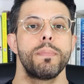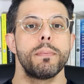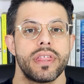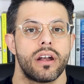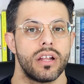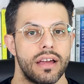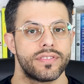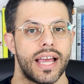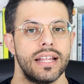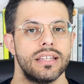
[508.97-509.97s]
Well, people that are
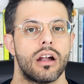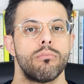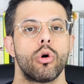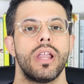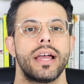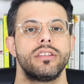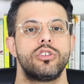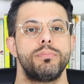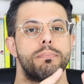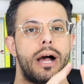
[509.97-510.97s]
left-handed are more
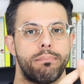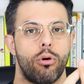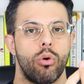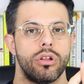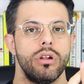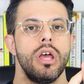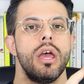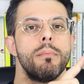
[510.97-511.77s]
likely to be bipolar.